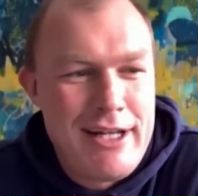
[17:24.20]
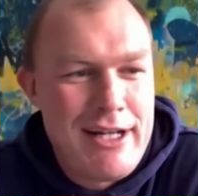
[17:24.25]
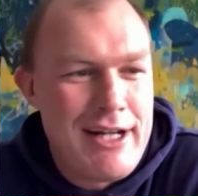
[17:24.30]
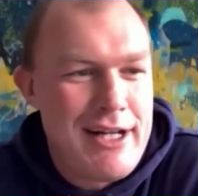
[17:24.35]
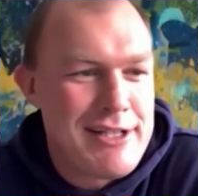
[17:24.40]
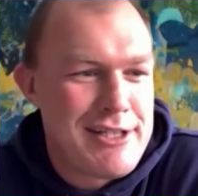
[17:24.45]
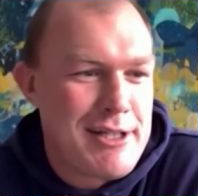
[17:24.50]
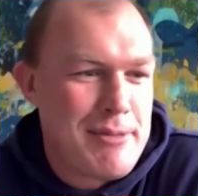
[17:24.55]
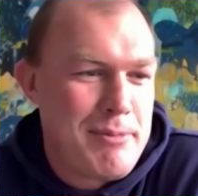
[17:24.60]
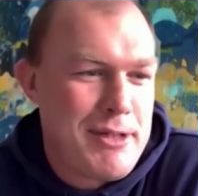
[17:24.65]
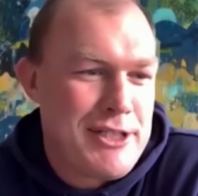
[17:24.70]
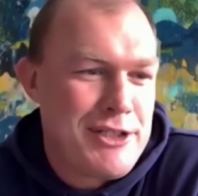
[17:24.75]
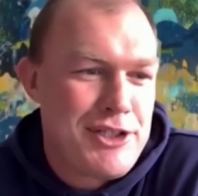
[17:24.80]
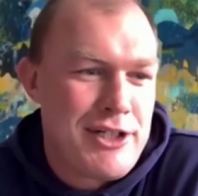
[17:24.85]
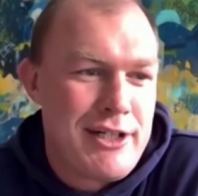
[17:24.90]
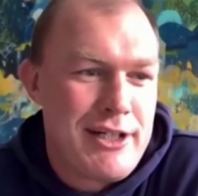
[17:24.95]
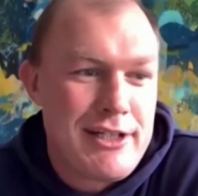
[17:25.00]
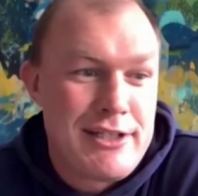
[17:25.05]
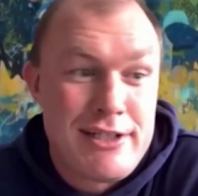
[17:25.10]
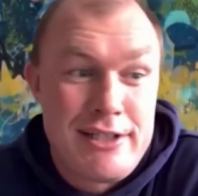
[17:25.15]
And as I
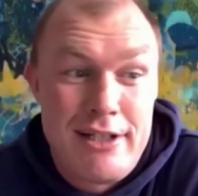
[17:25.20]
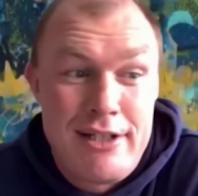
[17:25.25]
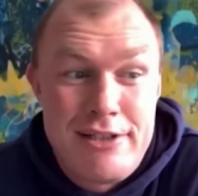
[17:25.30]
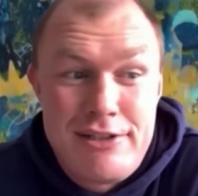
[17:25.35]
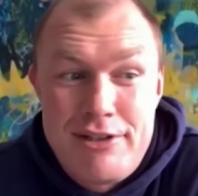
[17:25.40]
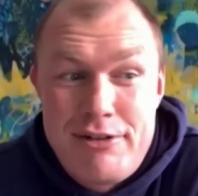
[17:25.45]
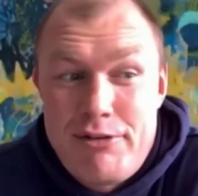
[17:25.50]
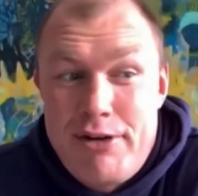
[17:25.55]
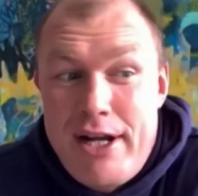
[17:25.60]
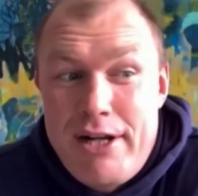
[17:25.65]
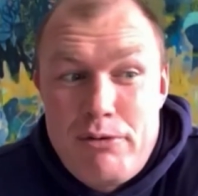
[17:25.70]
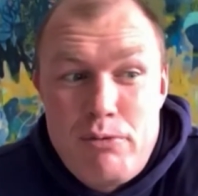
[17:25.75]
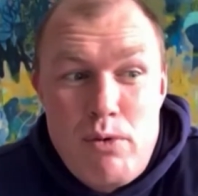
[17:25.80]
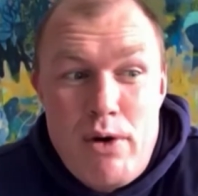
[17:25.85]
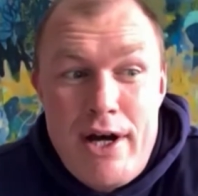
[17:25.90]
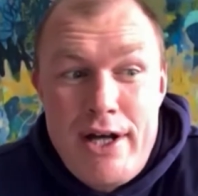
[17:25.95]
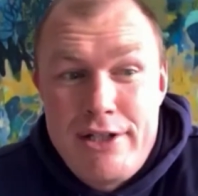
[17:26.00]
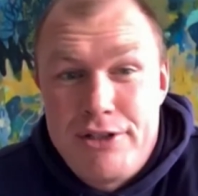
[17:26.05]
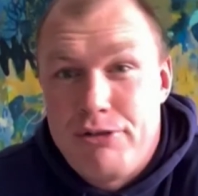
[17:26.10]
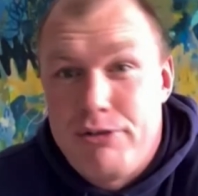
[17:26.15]
mentioned, it's a great
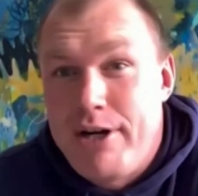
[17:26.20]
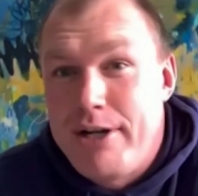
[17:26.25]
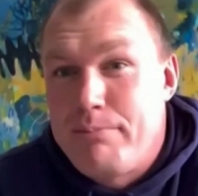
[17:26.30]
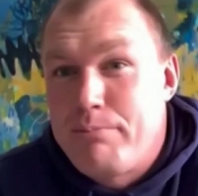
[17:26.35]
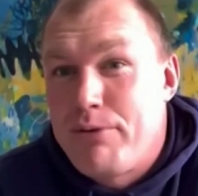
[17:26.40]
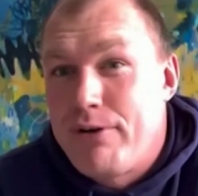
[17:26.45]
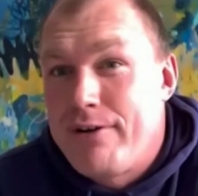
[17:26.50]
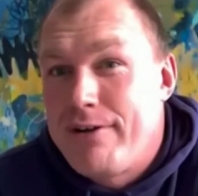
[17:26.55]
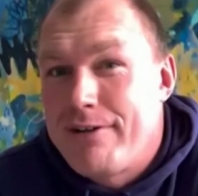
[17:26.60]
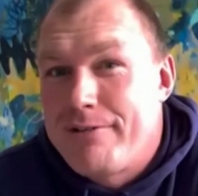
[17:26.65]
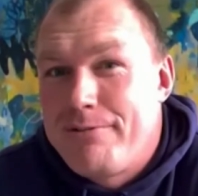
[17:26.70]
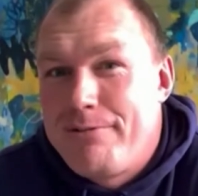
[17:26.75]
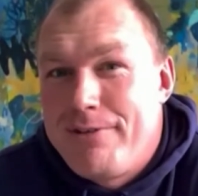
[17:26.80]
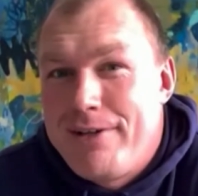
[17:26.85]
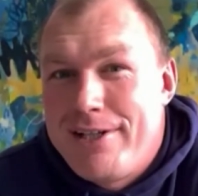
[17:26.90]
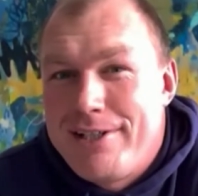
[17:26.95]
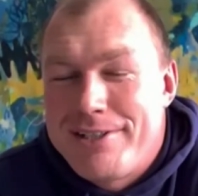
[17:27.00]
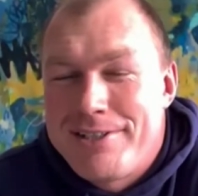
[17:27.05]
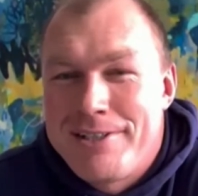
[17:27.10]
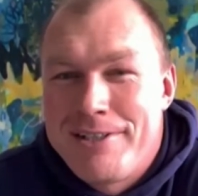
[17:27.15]
wine, it's a great product for
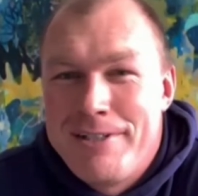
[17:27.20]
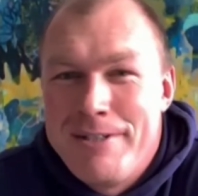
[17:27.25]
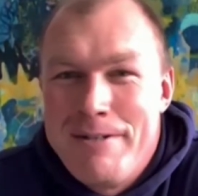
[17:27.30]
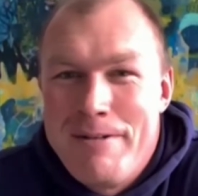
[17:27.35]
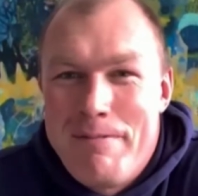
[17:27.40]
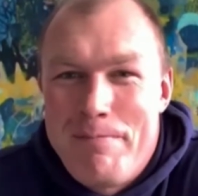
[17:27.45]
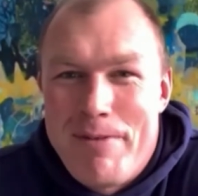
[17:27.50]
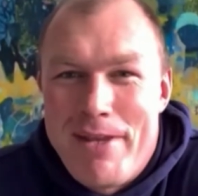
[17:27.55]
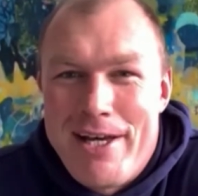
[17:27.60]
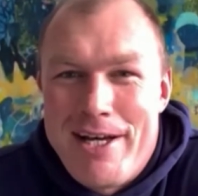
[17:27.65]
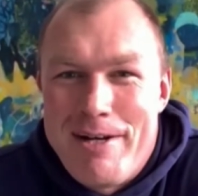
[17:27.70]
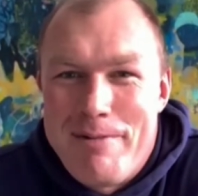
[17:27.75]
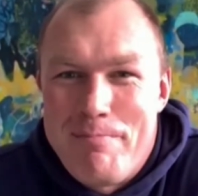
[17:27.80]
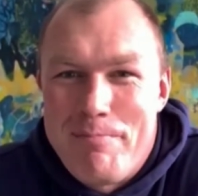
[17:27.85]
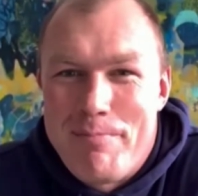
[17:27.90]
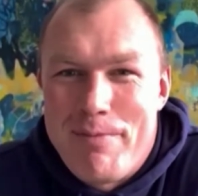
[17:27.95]
us.